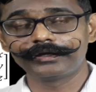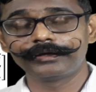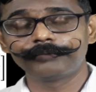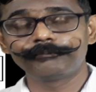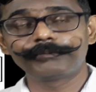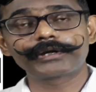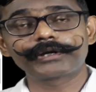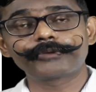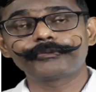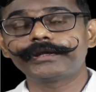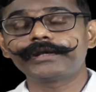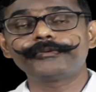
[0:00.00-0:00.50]

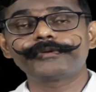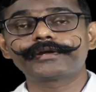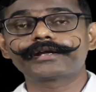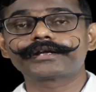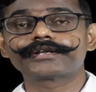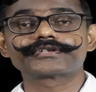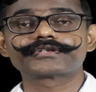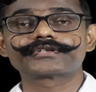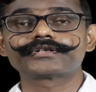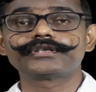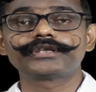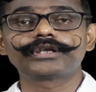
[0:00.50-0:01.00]
But when we
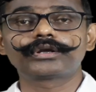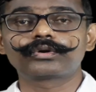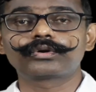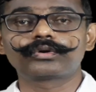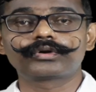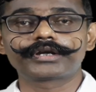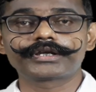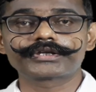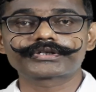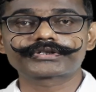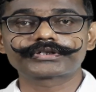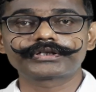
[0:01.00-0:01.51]
consider the
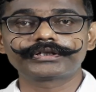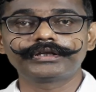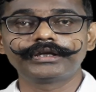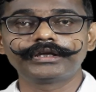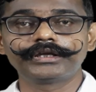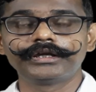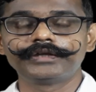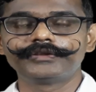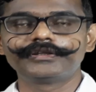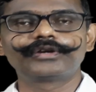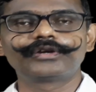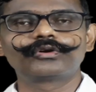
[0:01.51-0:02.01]
rotation,
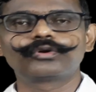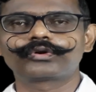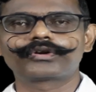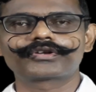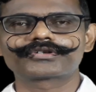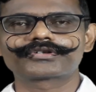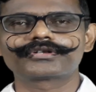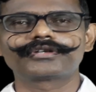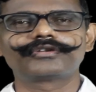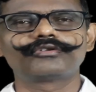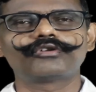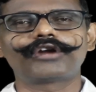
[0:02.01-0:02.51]
then
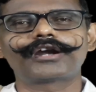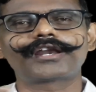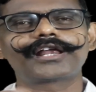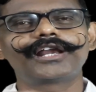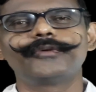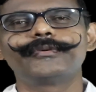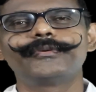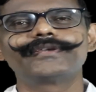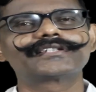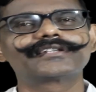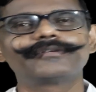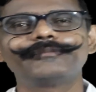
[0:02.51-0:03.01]
rotation not
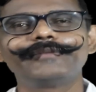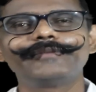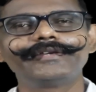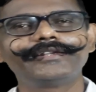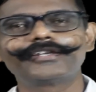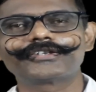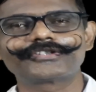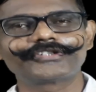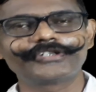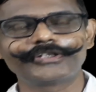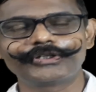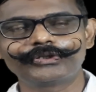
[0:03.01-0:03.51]
always remains
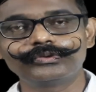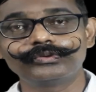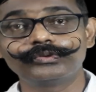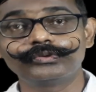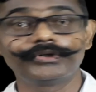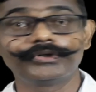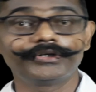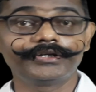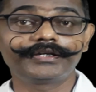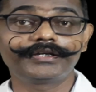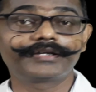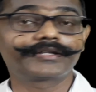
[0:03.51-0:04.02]
the C
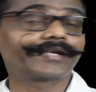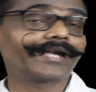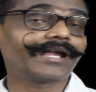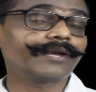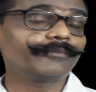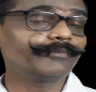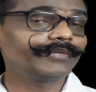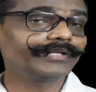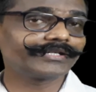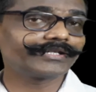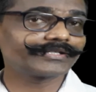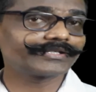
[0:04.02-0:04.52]
two. It
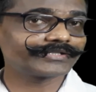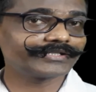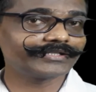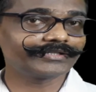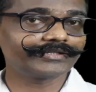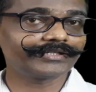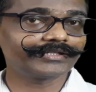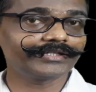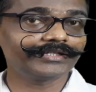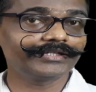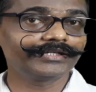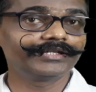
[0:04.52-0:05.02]
can be the C
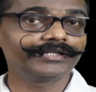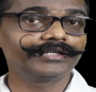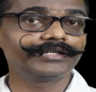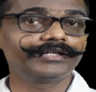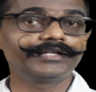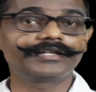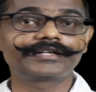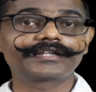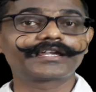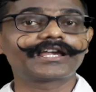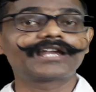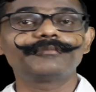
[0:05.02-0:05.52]
three.
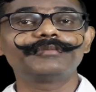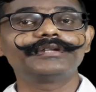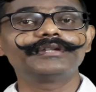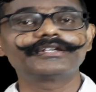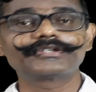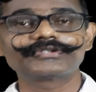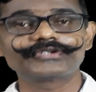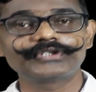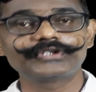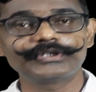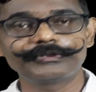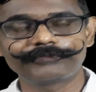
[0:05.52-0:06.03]
It can be
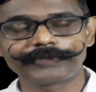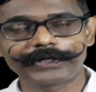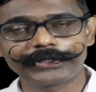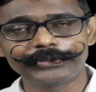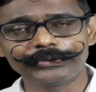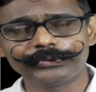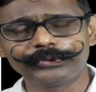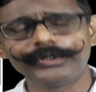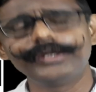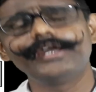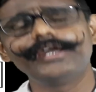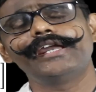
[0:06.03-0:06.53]
the C
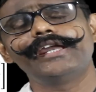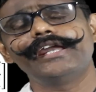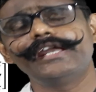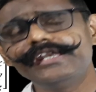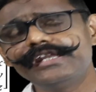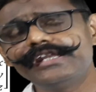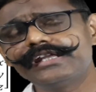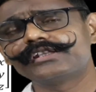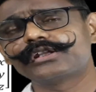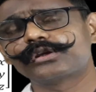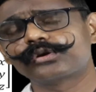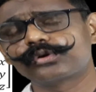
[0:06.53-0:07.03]
five.
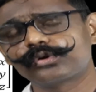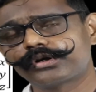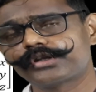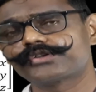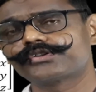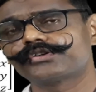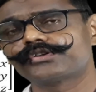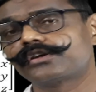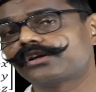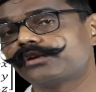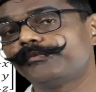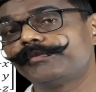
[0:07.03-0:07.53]
Any other
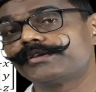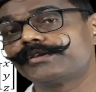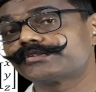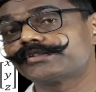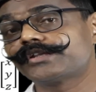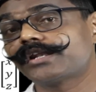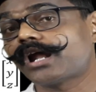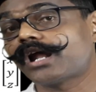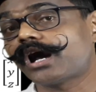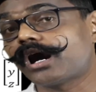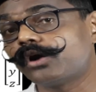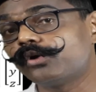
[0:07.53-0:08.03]
rotation remains,
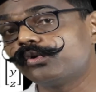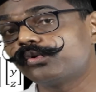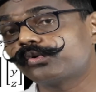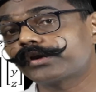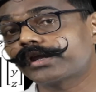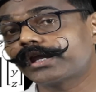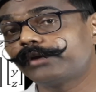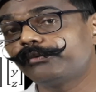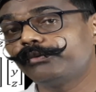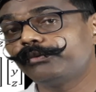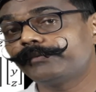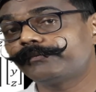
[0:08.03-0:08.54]
then how
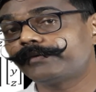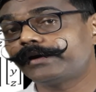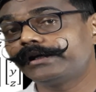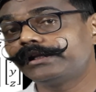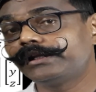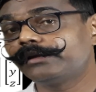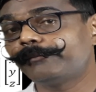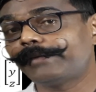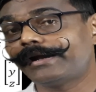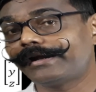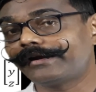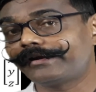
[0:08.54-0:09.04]
can we find
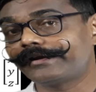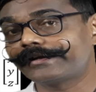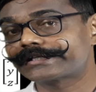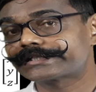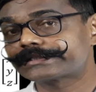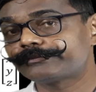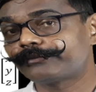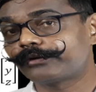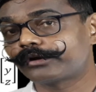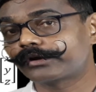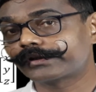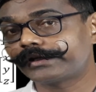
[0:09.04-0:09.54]
the
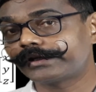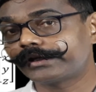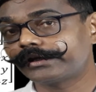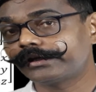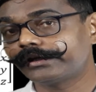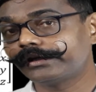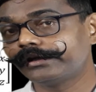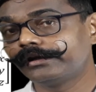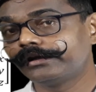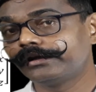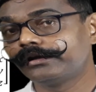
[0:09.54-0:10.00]
matrix for that?